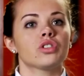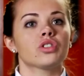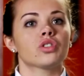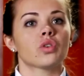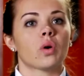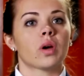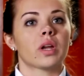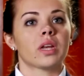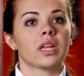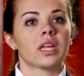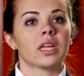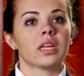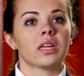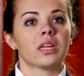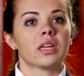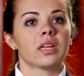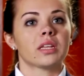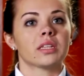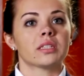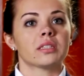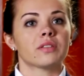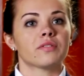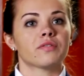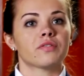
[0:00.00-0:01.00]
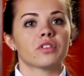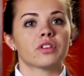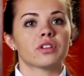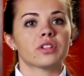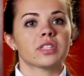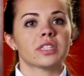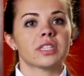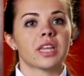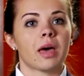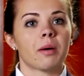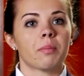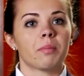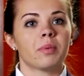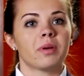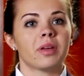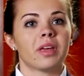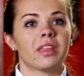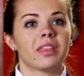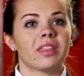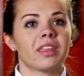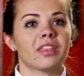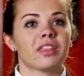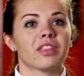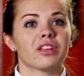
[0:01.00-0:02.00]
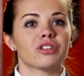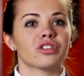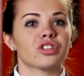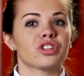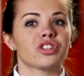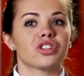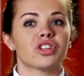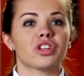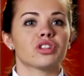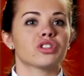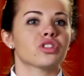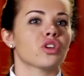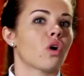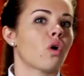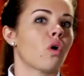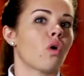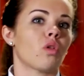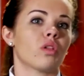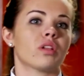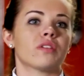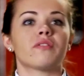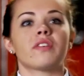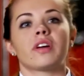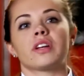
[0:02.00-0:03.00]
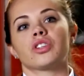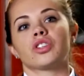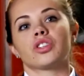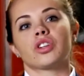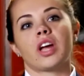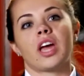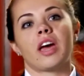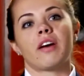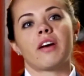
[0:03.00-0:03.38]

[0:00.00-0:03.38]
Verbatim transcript: Joining is the first step, and then there's just it's a whole adventure